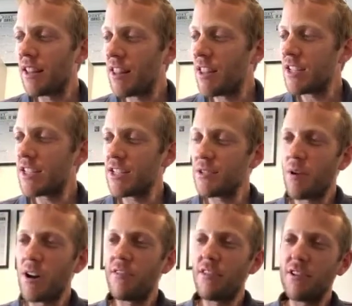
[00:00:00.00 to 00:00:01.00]
this is
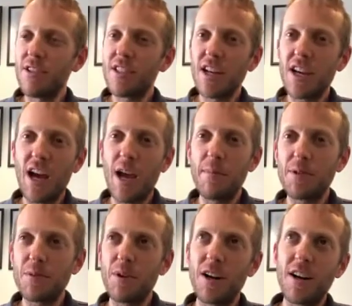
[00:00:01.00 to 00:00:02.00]
one of those
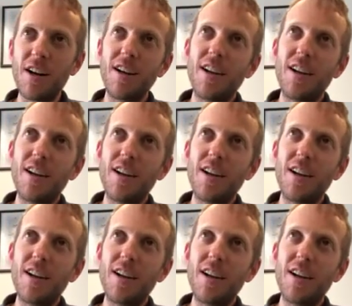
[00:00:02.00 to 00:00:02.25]
times where,